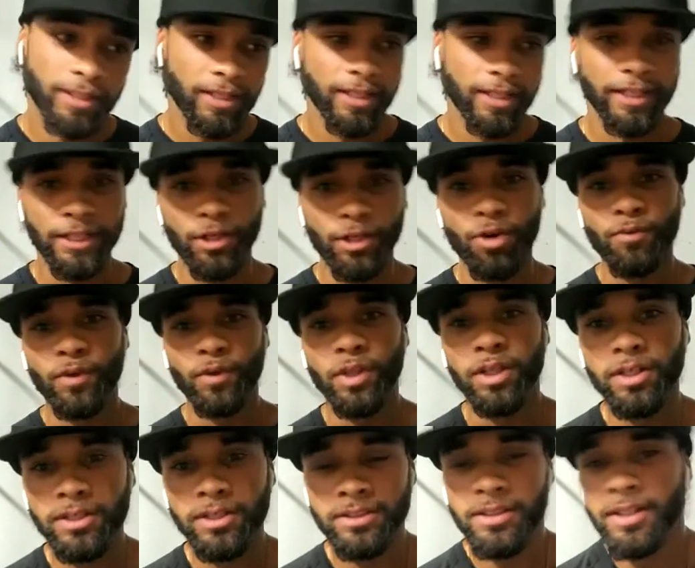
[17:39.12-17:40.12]
get
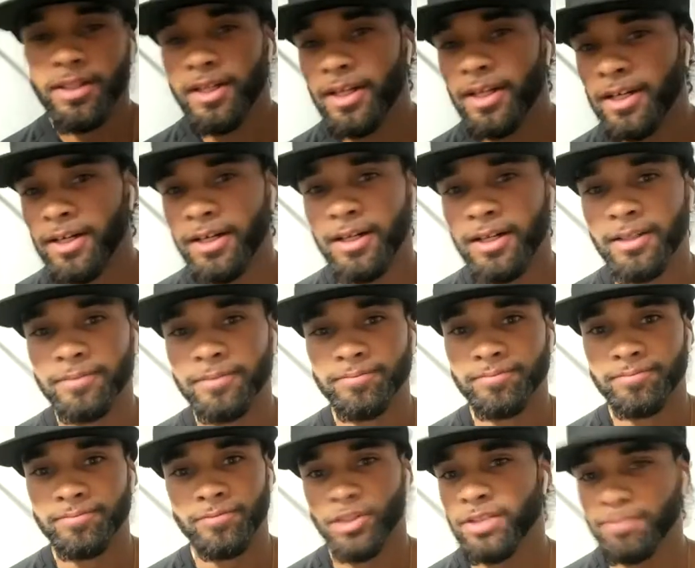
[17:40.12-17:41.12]
overlooked um,
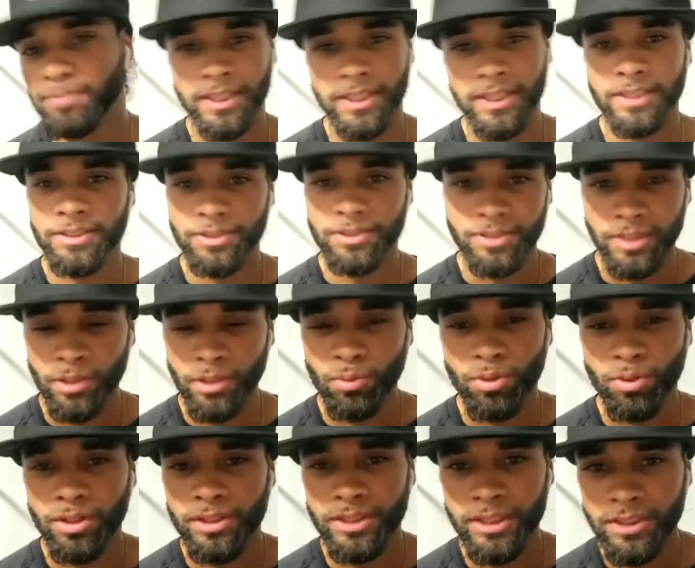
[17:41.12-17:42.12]
just because there's
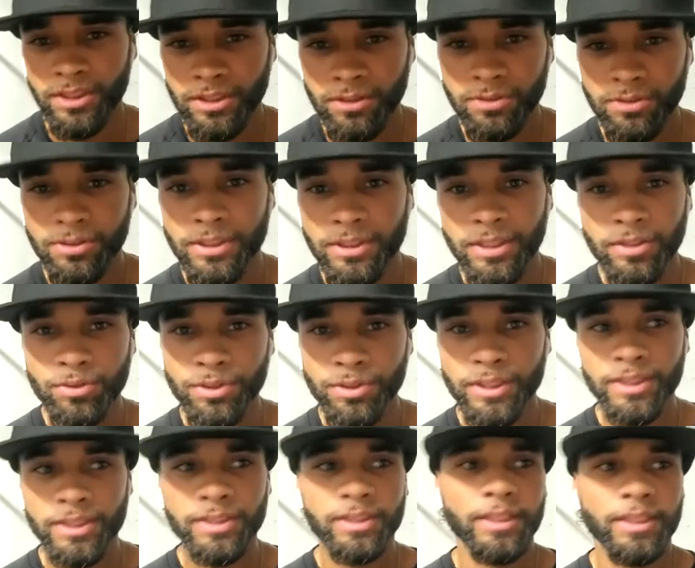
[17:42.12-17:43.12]
D1, D2s,
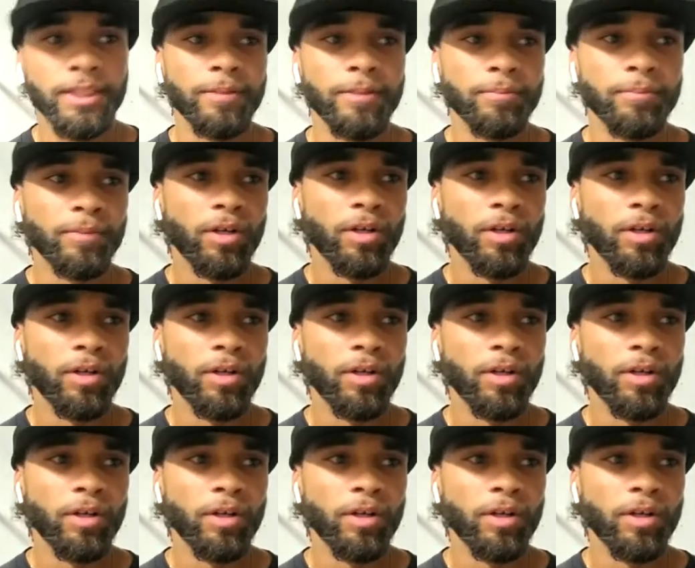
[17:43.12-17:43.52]
D3s, um,